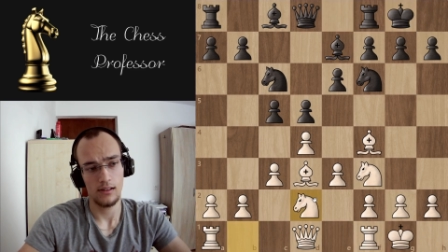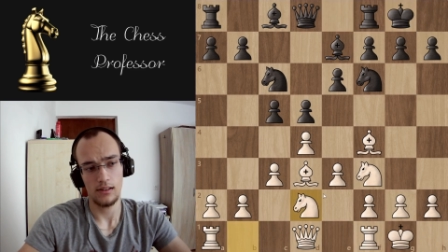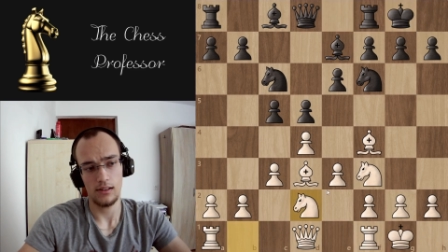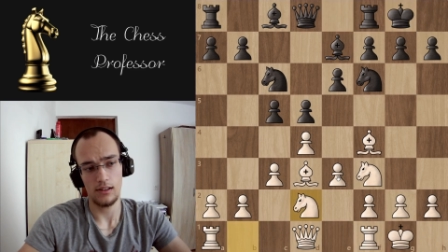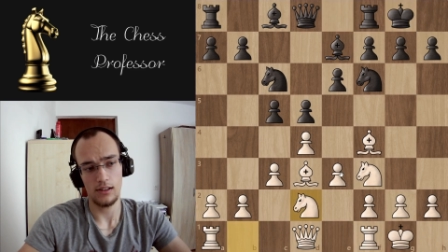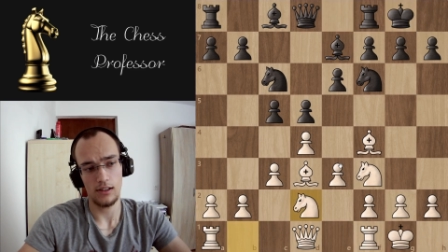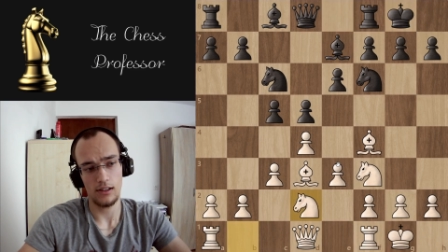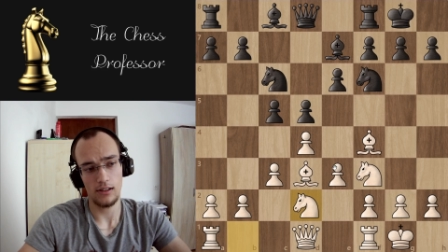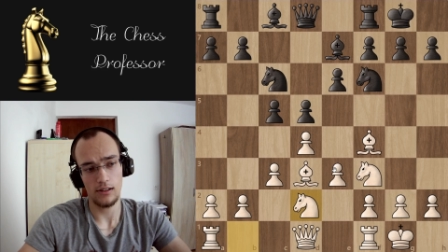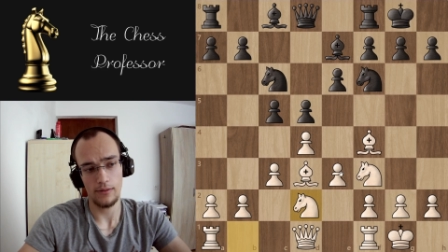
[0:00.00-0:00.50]

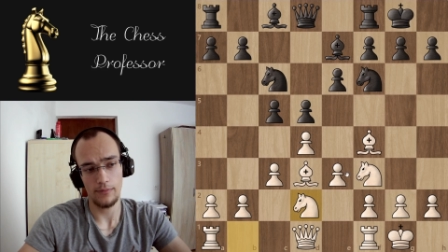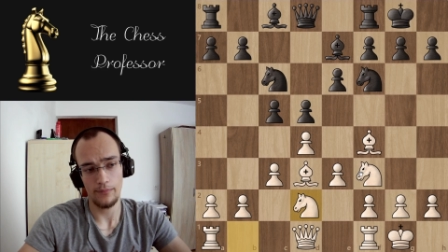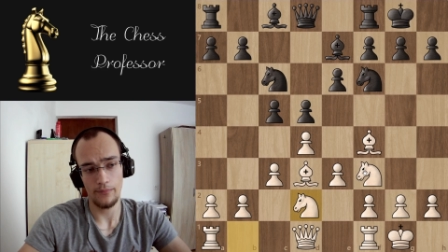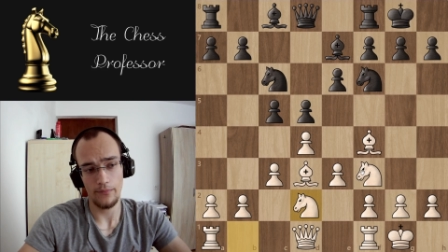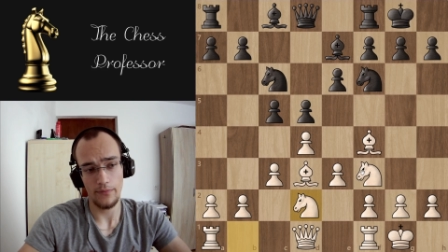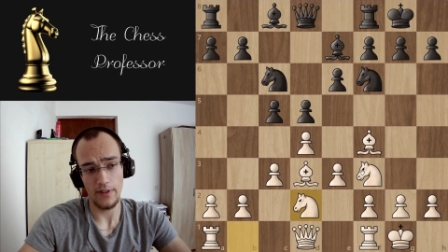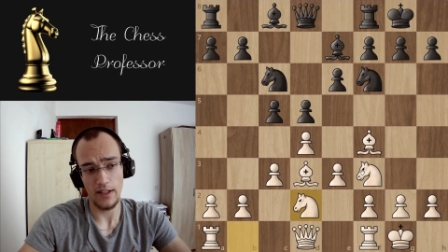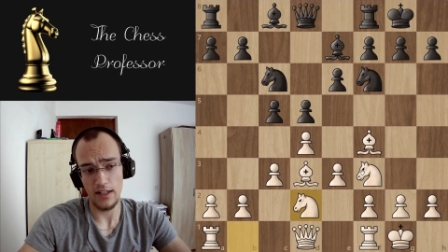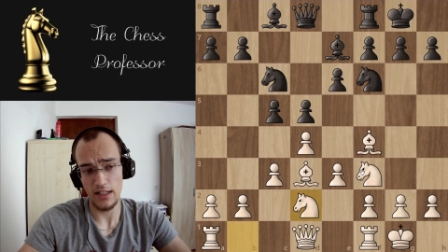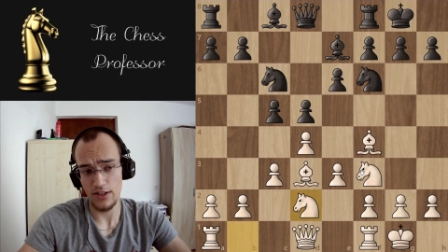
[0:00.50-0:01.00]

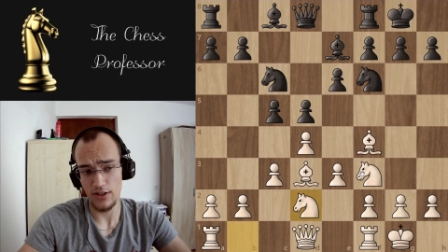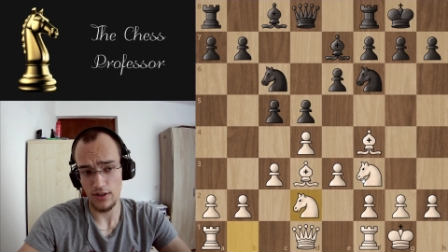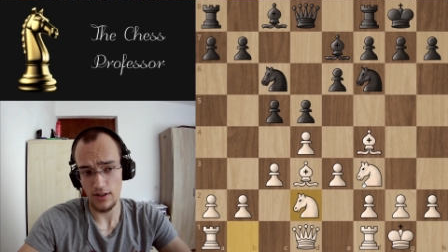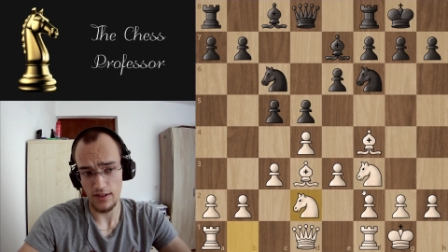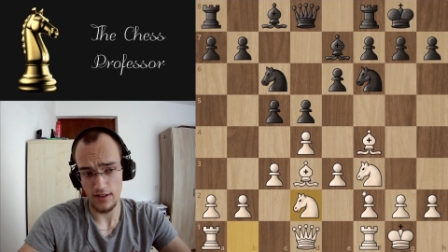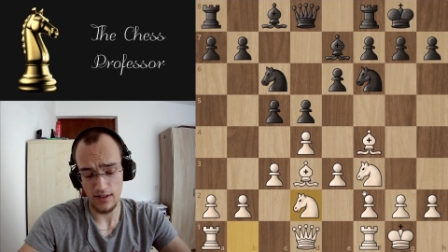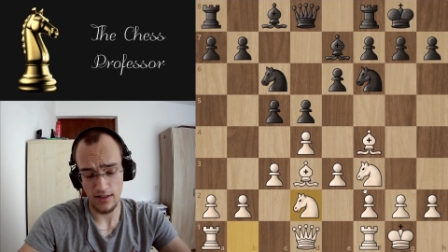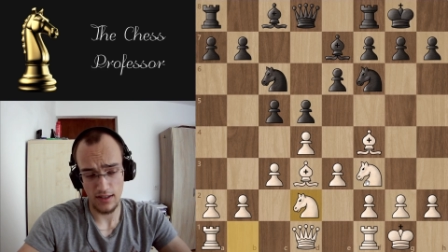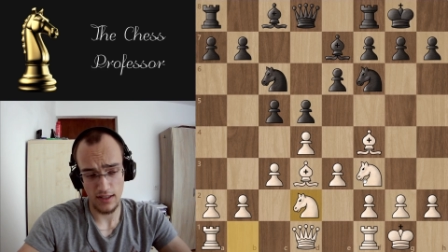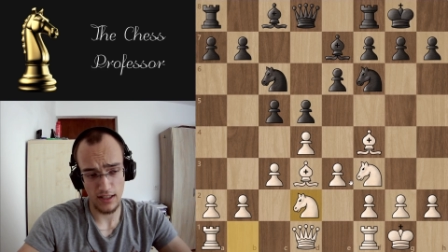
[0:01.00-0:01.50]
Um, as you
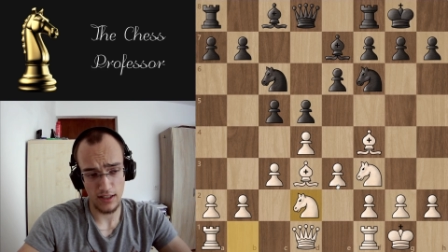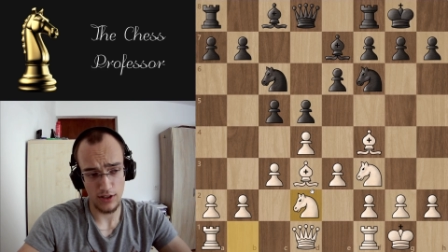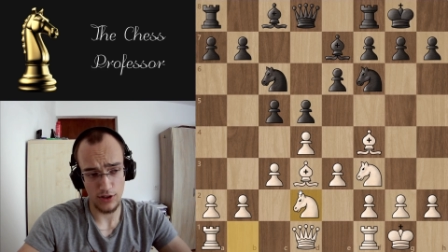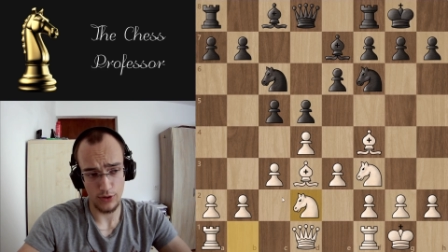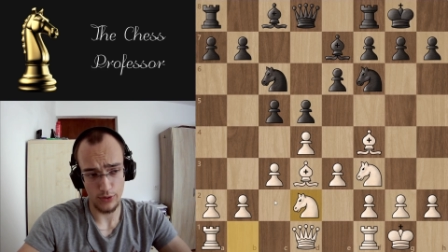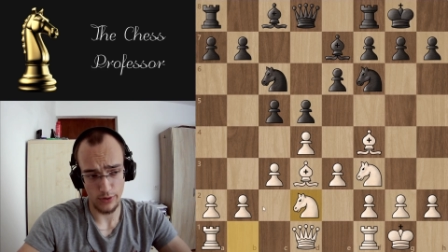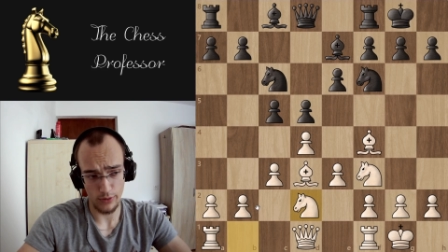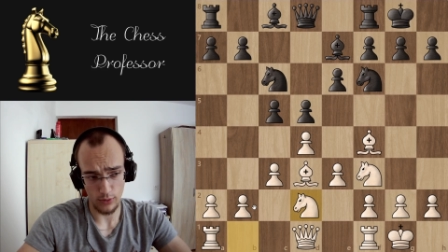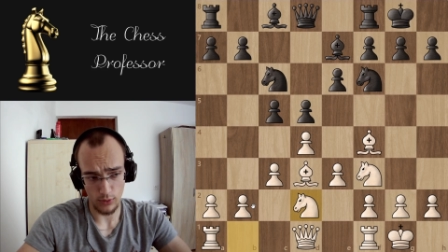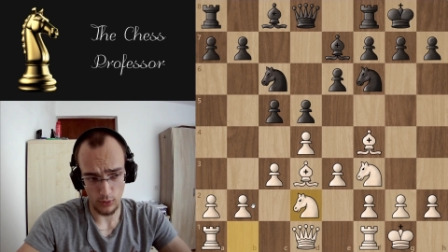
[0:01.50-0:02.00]
can see, you're